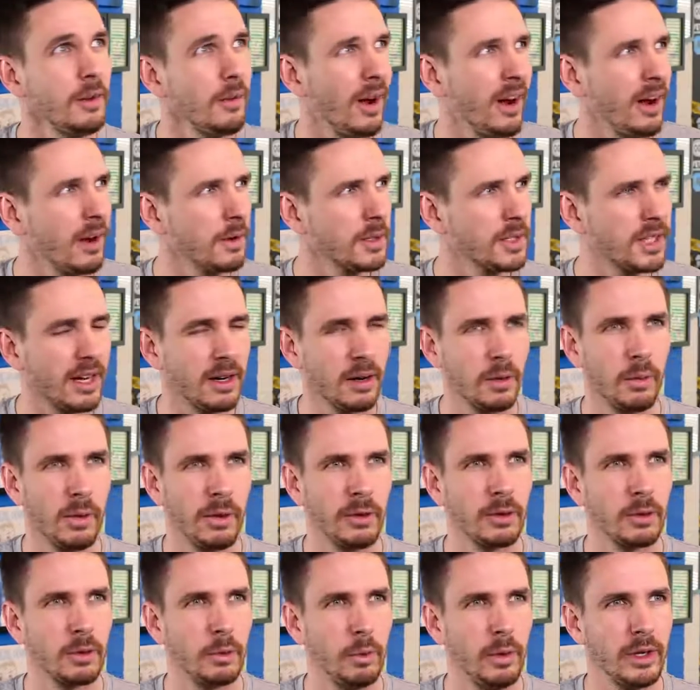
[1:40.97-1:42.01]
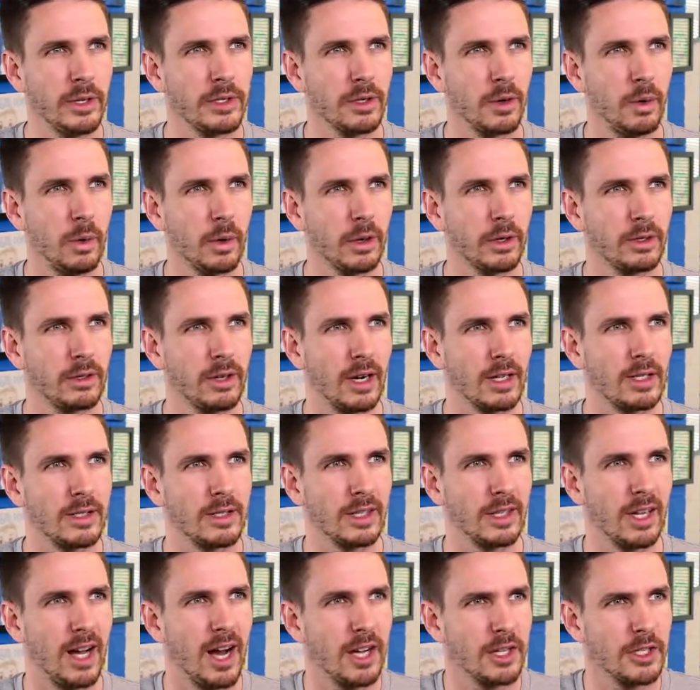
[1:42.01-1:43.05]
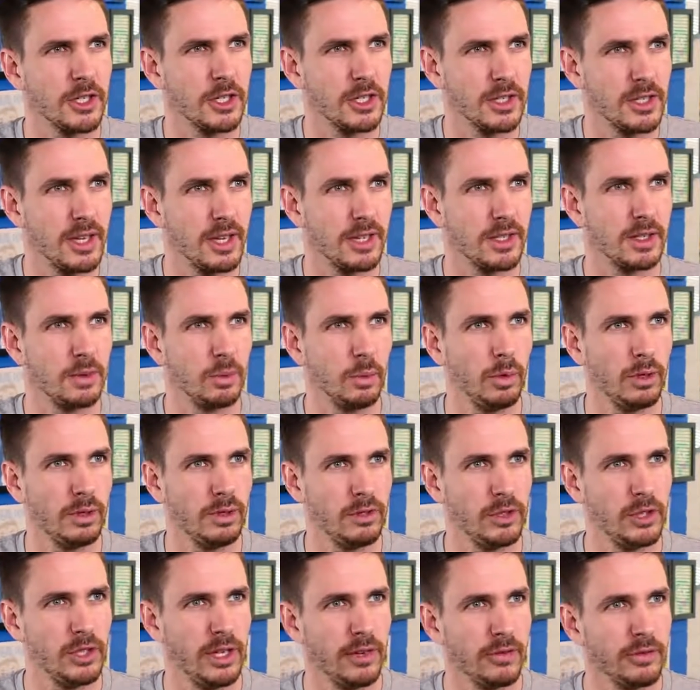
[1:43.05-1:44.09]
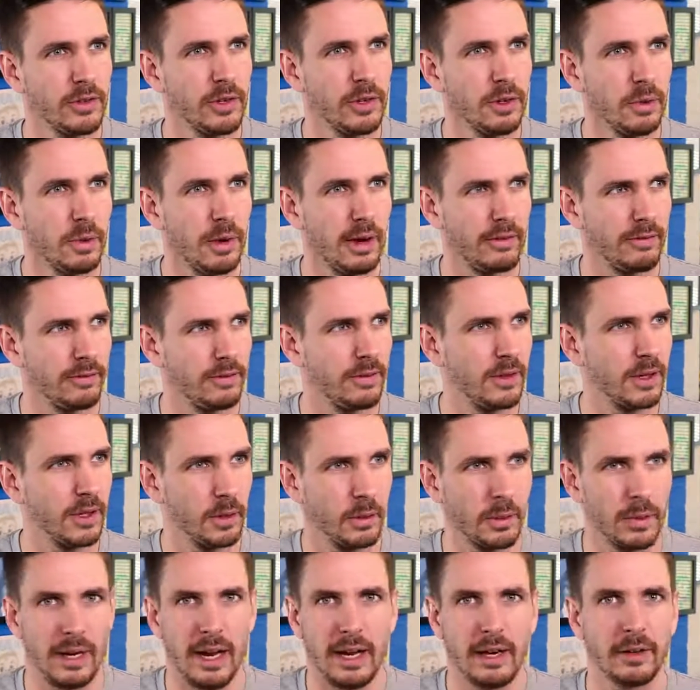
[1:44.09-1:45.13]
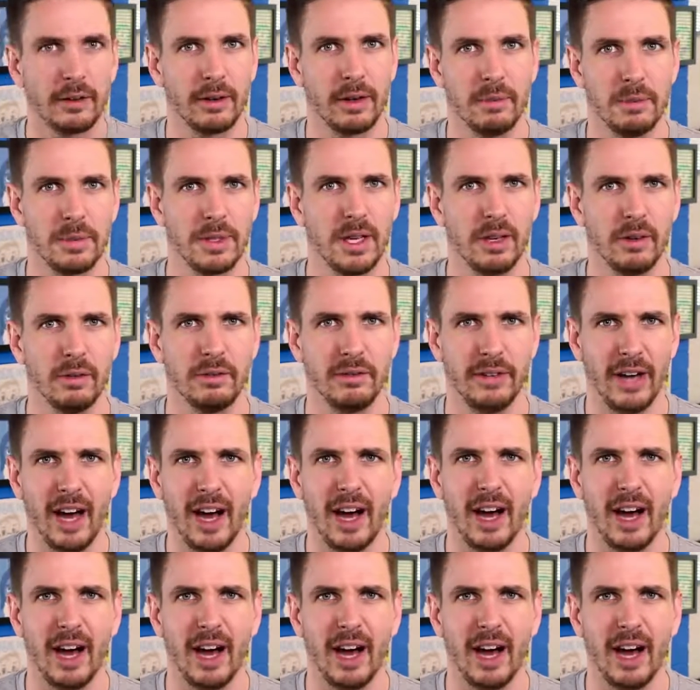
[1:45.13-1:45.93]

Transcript: You know, I always kind of wondered which Horcrux the consciousness would shift to if the creator himself